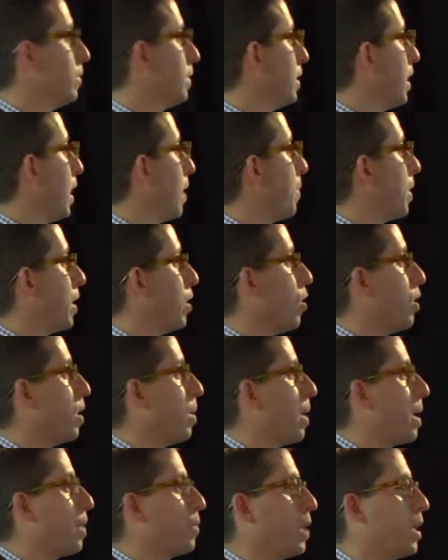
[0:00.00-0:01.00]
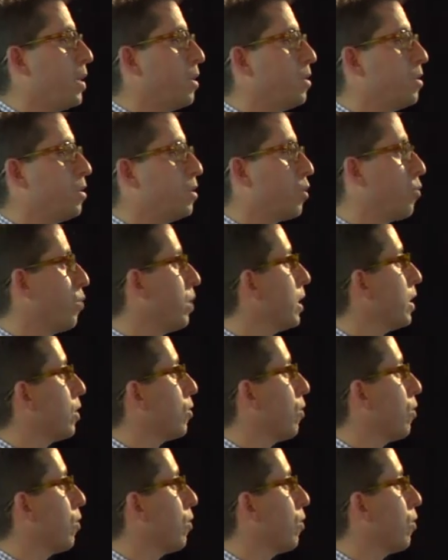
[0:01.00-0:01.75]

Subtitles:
Does anybody know they make blenders? They're really